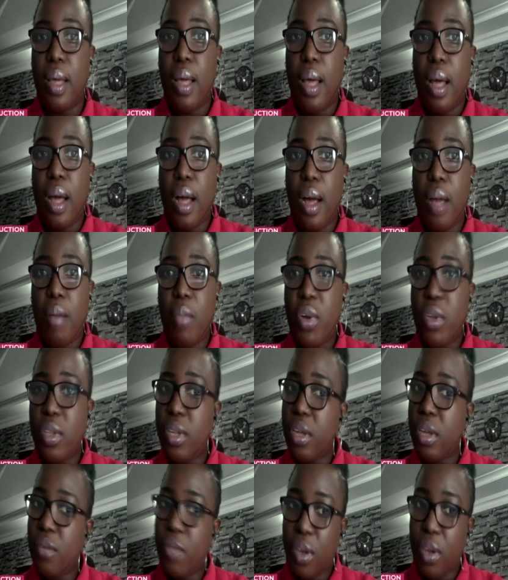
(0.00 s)
Um, but
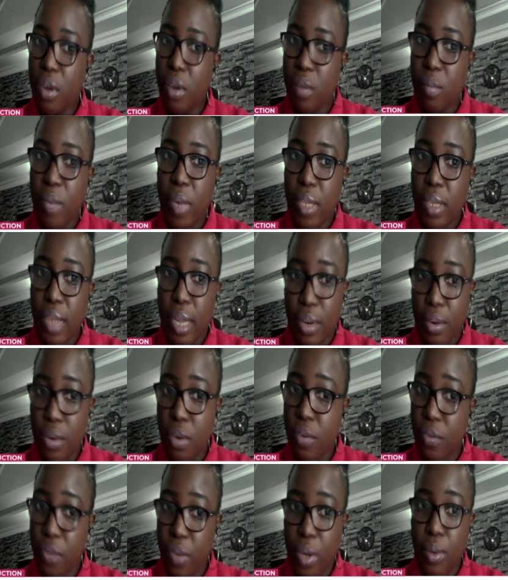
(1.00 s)
if the government had not
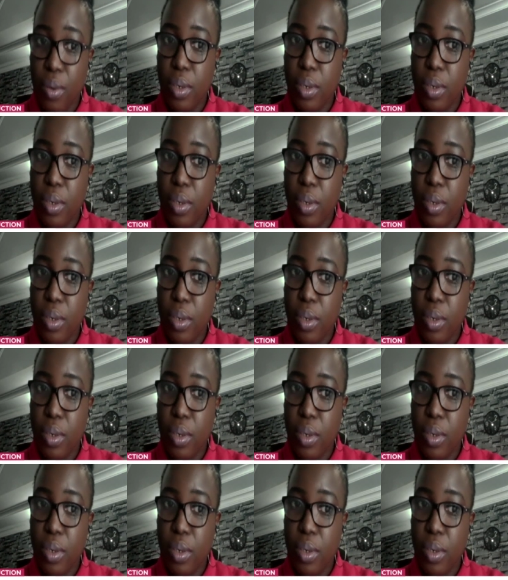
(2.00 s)
failed